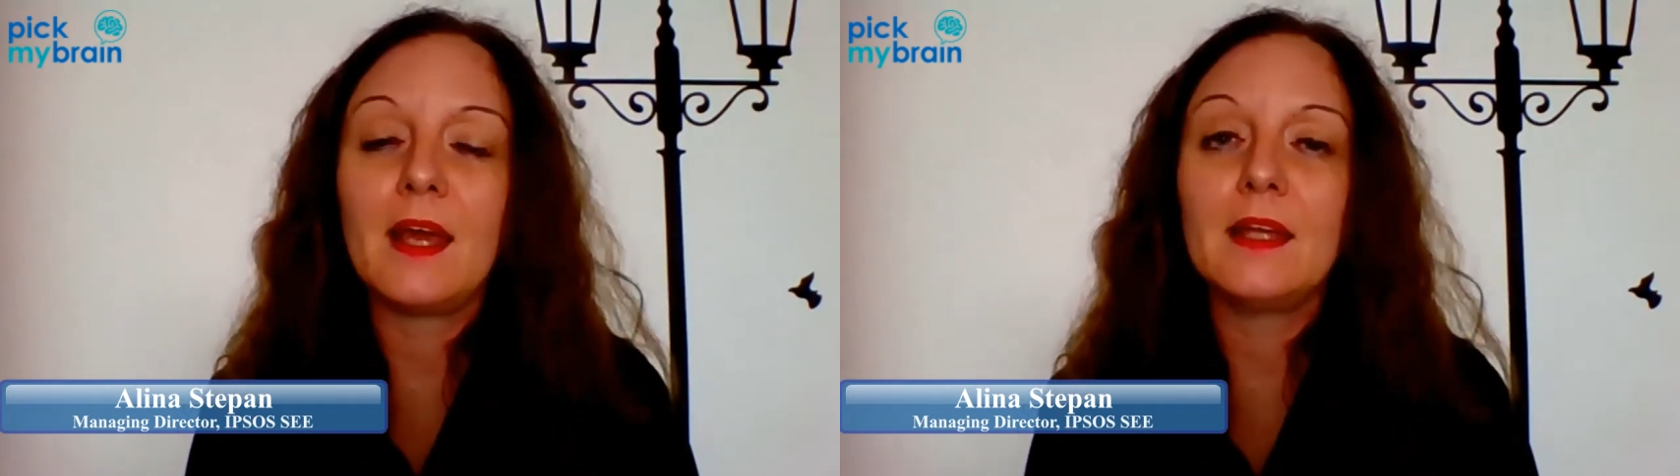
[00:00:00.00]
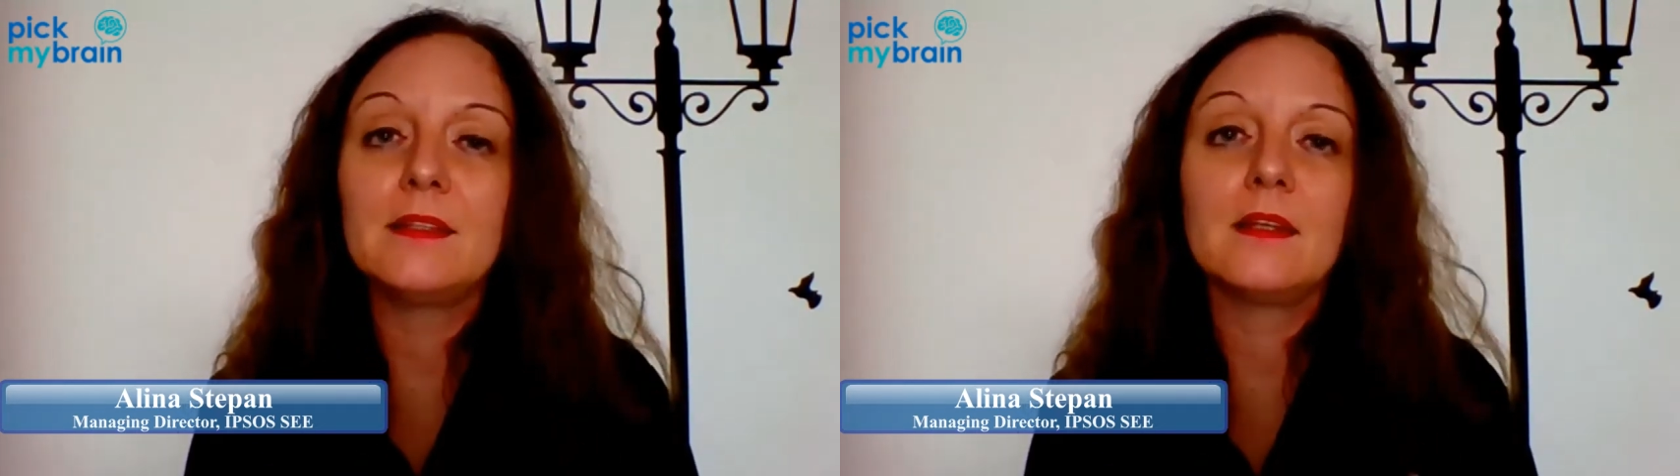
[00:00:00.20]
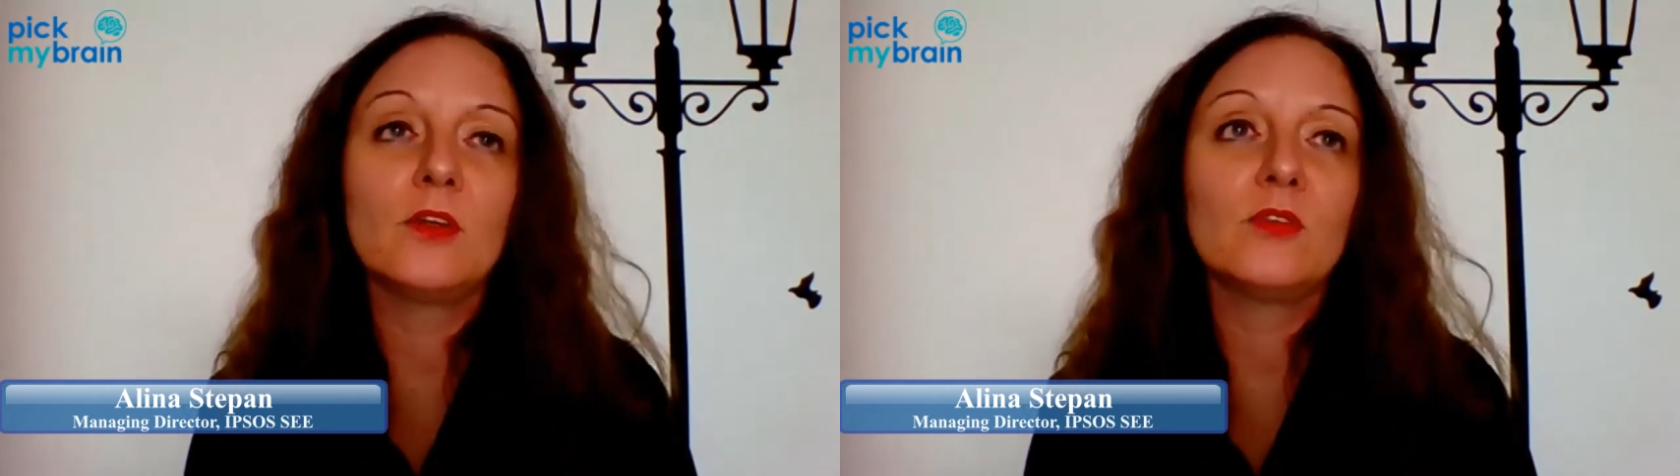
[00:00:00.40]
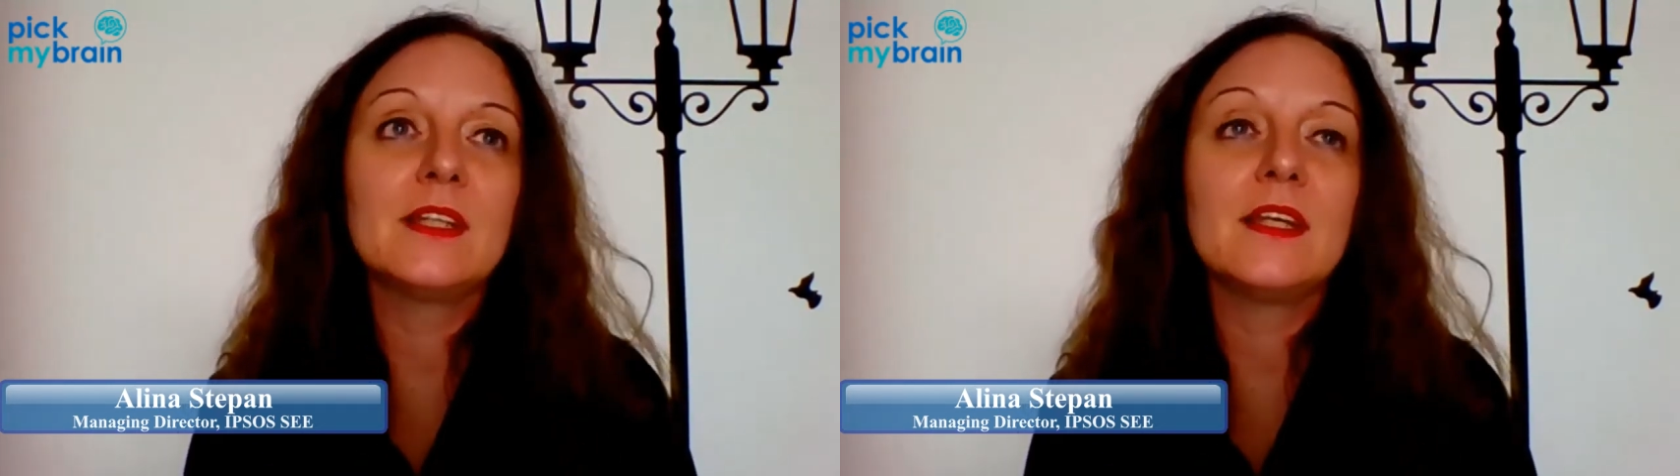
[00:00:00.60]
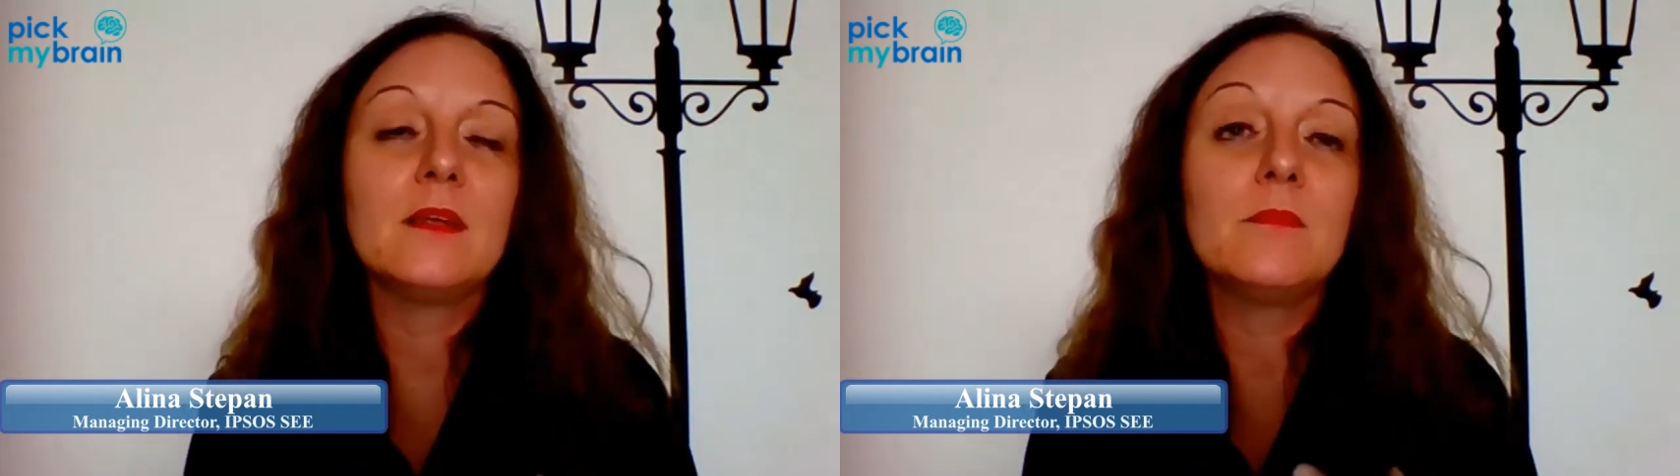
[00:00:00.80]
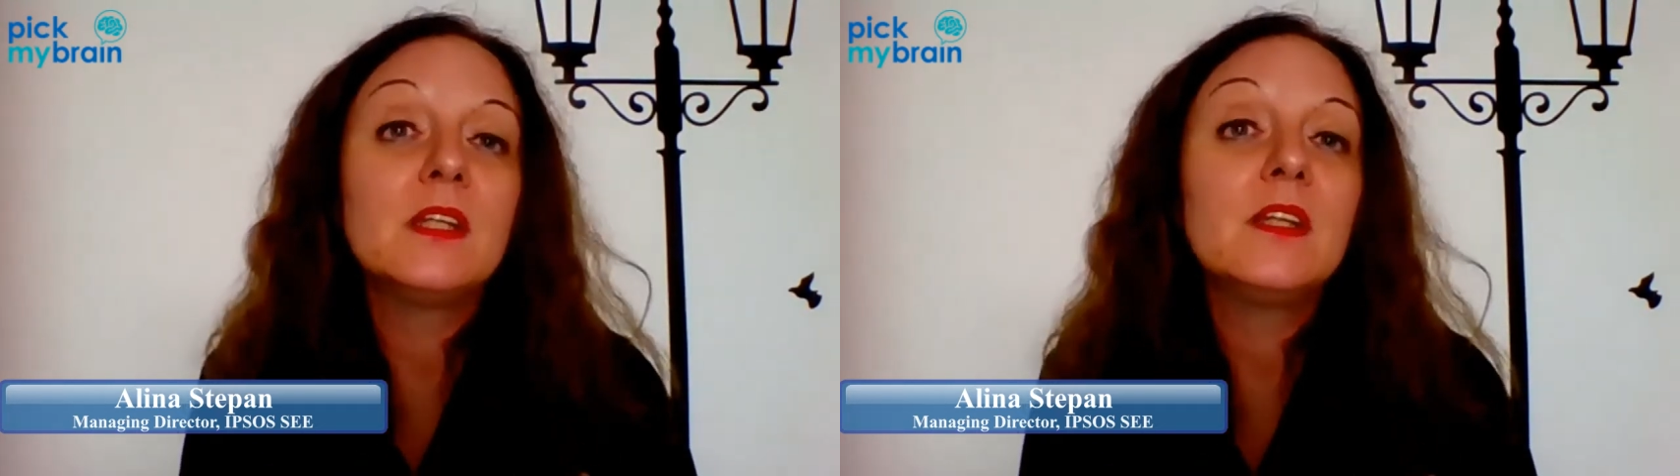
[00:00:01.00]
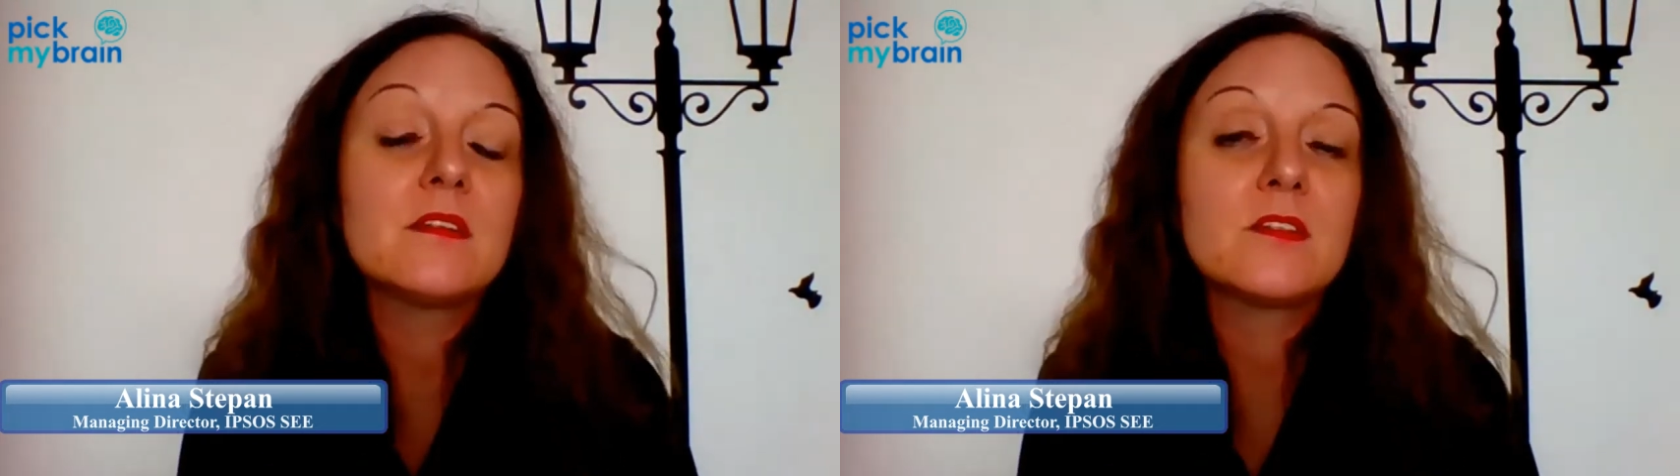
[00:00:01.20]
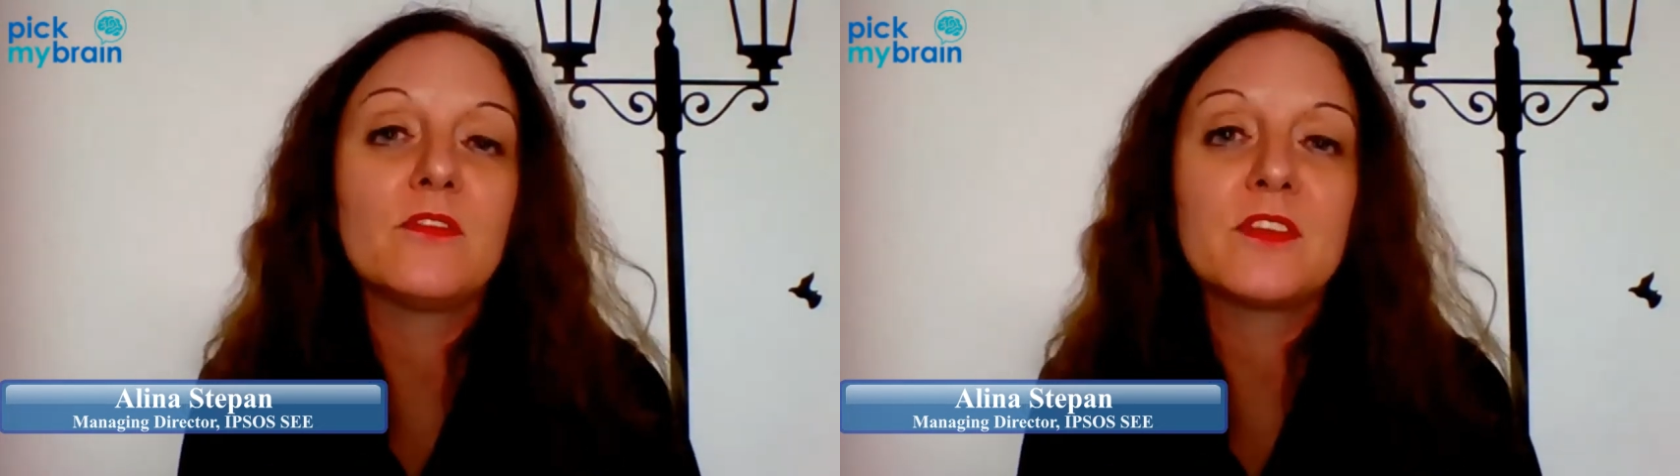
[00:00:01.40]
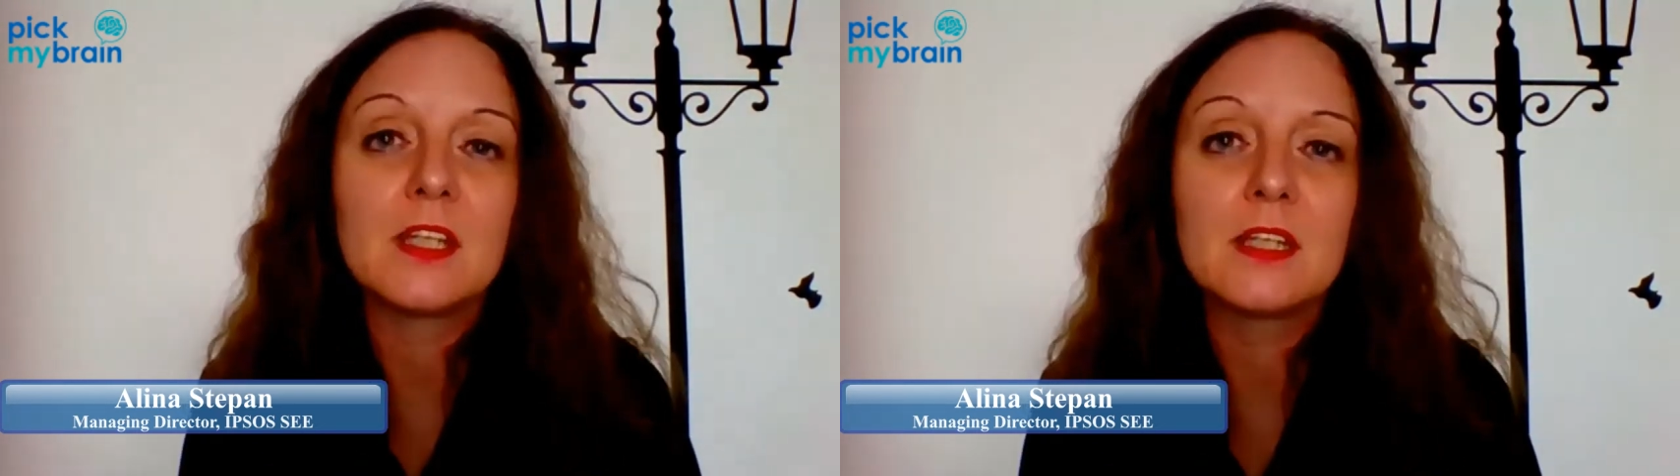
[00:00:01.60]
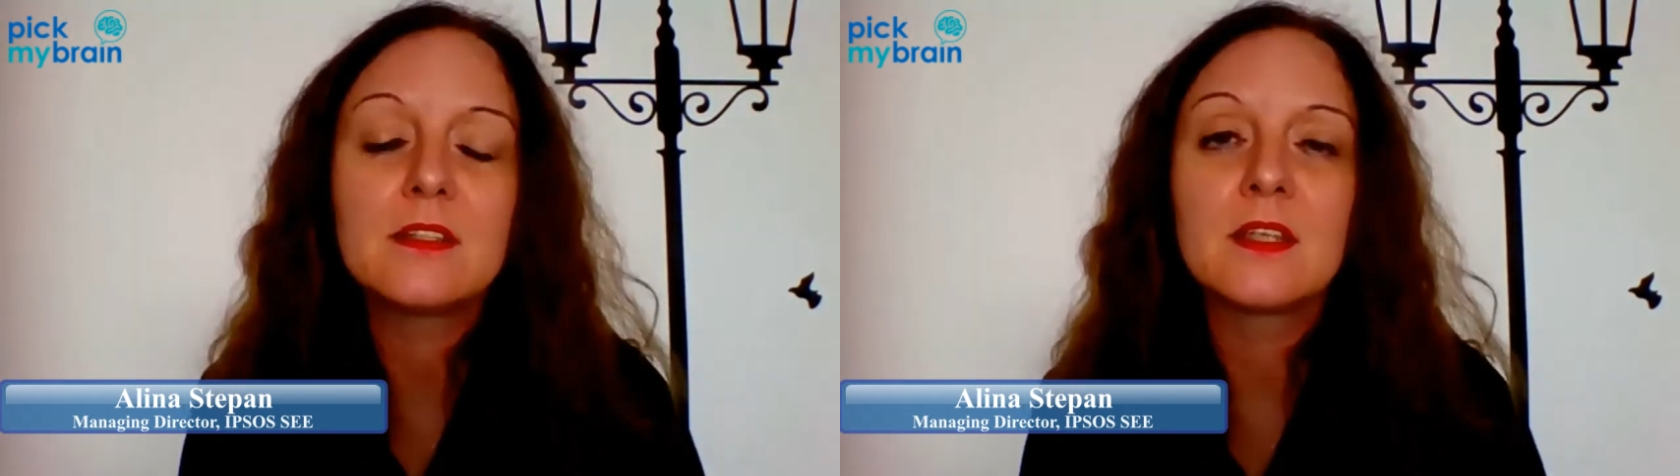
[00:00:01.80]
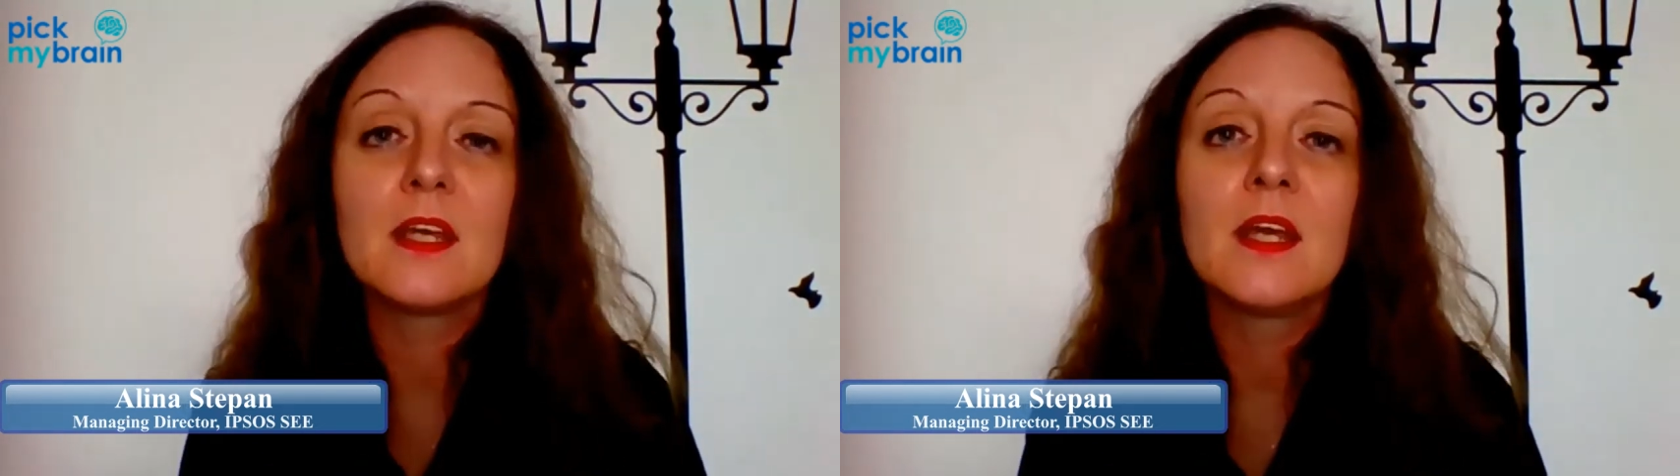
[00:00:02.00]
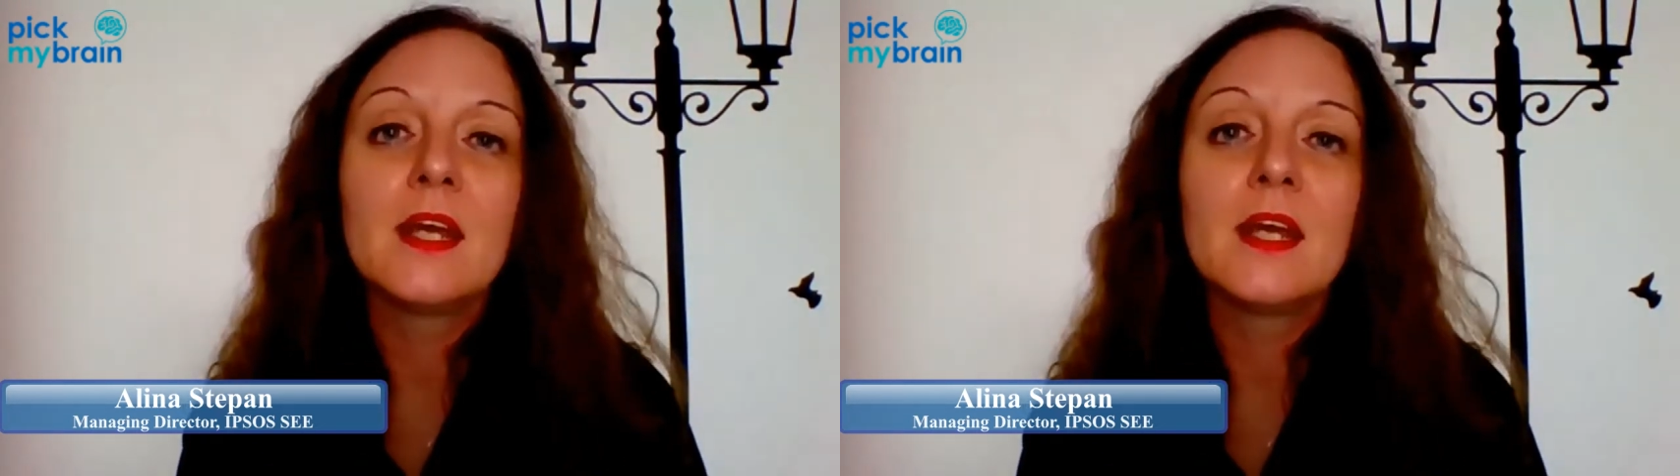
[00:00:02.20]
hand and on the immediacy of things.